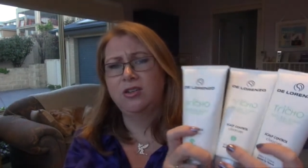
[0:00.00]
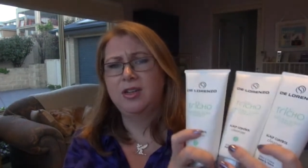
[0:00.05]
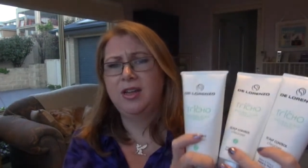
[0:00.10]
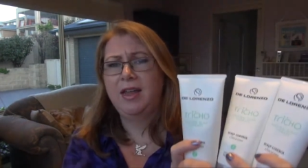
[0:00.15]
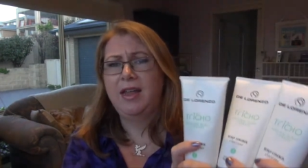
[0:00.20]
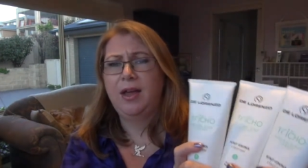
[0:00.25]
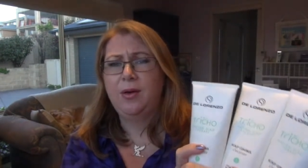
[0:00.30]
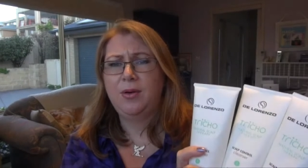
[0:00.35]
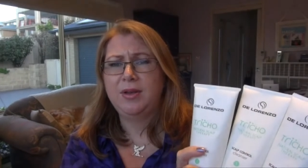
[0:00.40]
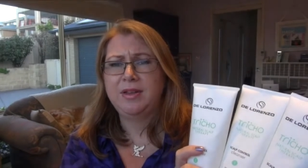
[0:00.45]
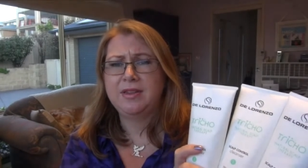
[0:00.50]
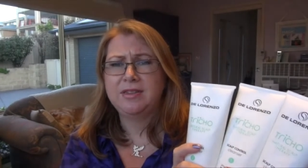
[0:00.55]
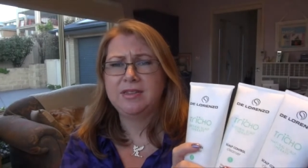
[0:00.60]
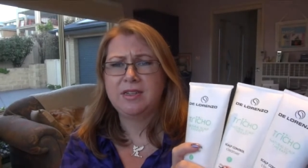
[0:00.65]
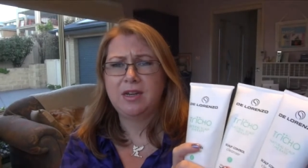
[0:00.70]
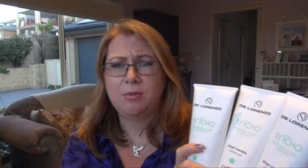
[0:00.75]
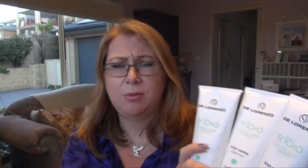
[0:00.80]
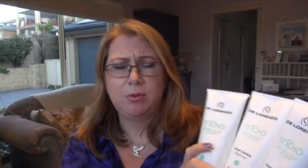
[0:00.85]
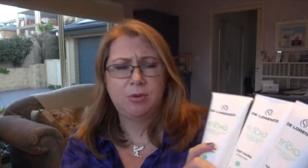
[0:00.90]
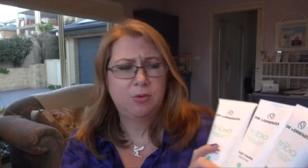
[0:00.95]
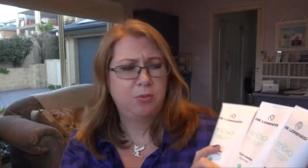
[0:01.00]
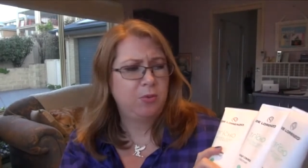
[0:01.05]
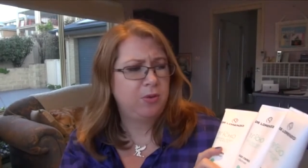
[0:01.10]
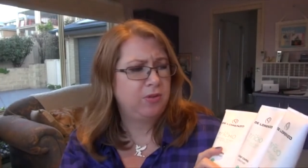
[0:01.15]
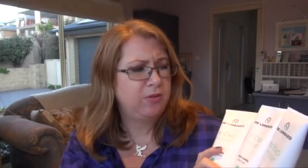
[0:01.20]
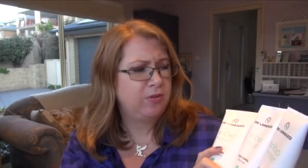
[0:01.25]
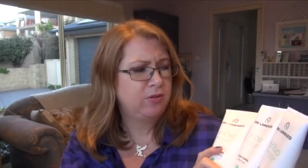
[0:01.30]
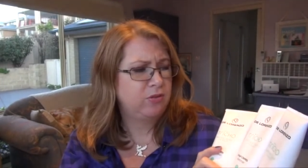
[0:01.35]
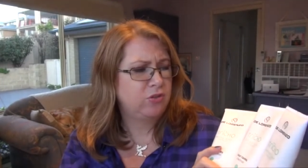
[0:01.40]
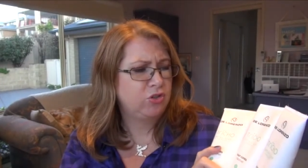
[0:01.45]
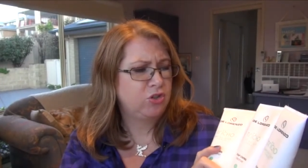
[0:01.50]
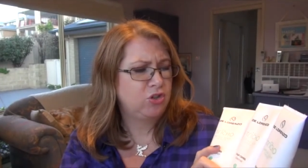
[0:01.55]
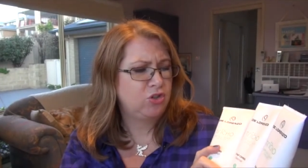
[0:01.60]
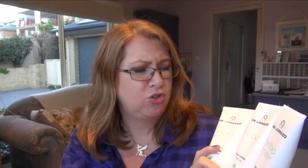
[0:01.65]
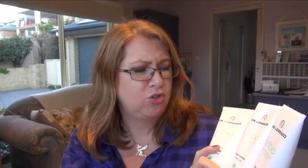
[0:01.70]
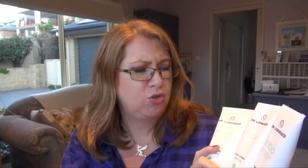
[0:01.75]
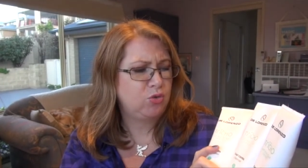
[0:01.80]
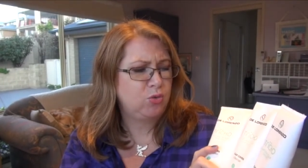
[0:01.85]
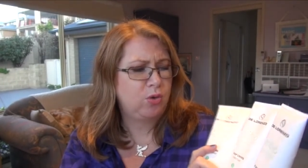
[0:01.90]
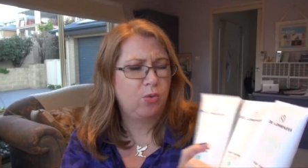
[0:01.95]
know how I ended up with
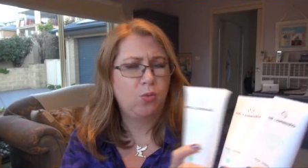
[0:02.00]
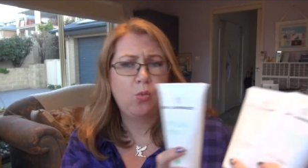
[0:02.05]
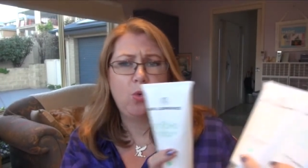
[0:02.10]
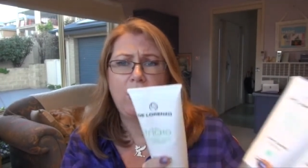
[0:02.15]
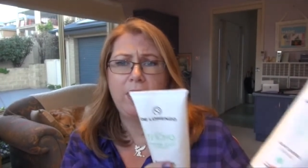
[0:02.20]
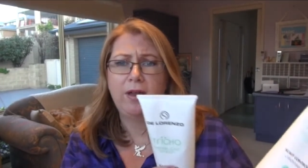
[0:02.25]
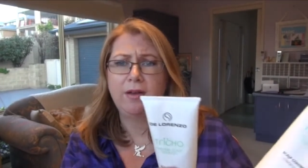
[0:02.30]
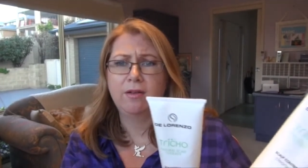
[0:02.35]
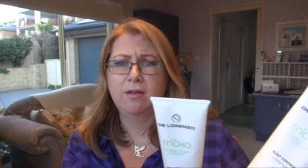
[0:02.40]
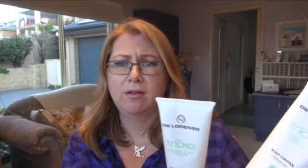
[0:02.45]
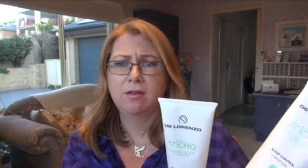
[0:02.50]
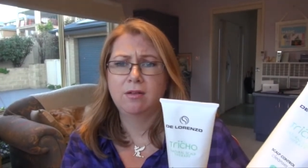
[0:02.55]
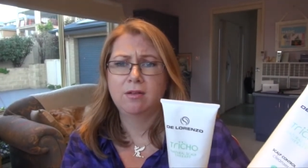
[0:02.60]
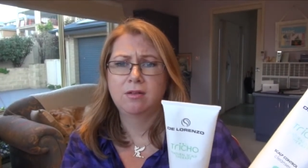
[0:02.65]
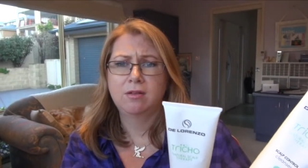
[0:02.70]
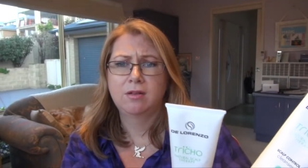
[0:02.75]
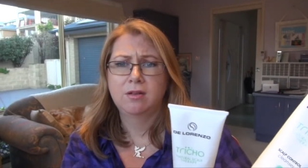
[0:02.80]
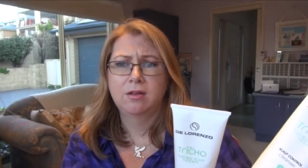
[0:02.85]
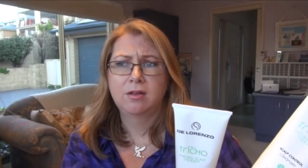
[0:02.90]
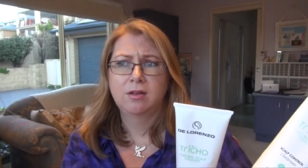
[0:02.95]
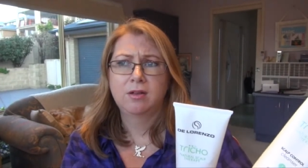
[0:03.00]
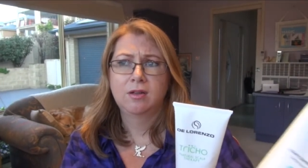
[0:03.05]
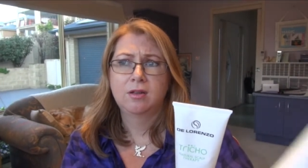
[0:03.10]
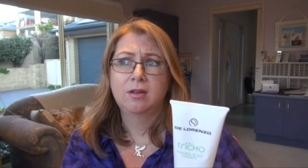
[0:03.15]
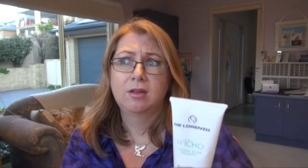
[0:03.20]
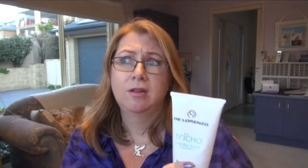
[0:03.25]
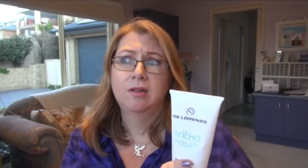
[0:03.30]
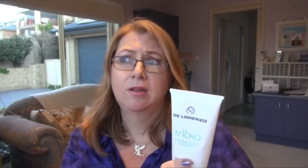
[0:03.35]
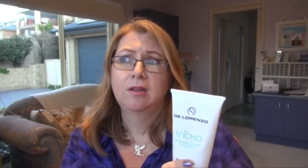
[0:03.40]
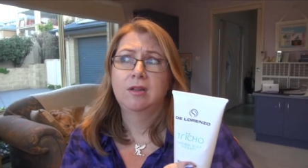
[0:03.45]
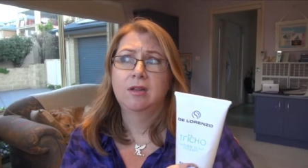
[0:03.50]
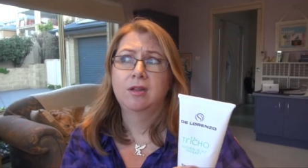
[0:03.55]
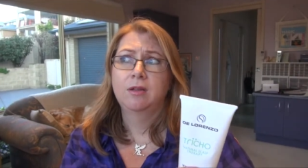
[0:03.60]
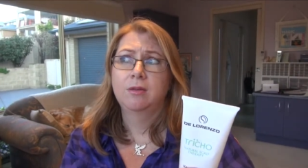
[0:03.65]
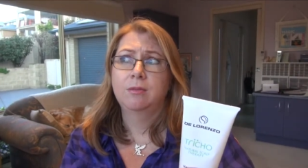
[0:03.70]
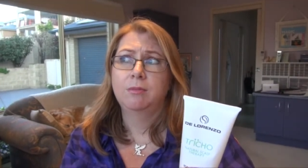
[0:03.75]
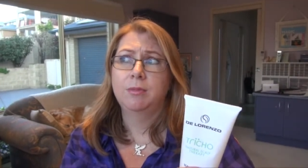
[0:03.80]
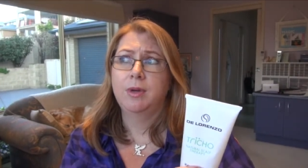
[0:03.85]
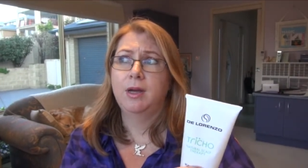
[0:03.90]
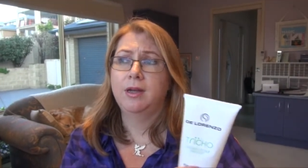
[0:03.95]
two and one,
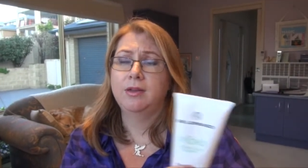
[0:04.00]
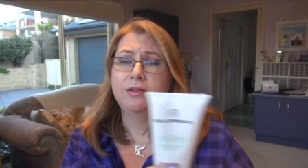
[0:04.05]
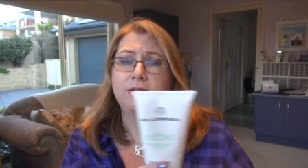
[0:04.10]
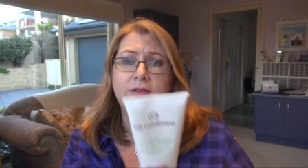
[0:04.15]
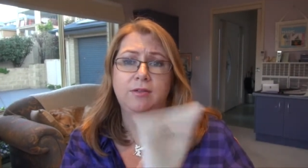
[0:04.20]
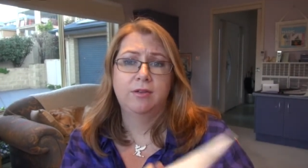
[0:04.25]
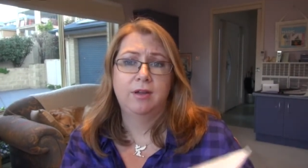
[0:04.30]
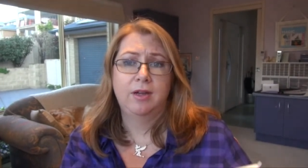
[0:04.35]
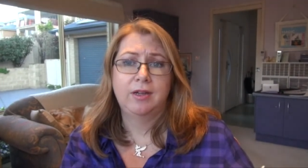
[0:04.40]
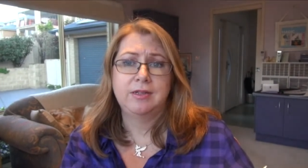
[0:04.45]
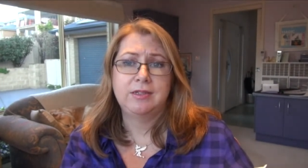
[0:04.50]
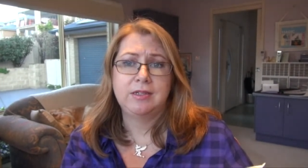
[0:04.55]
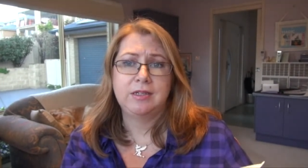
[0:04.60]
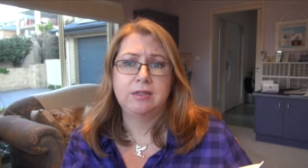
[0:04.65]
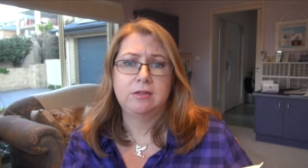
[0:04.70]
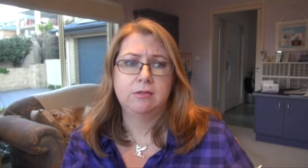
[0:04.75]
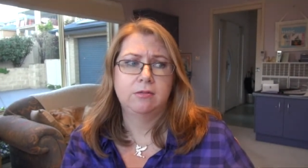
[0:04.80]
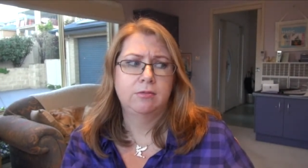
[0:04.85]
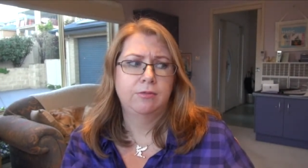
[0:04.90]
but I did.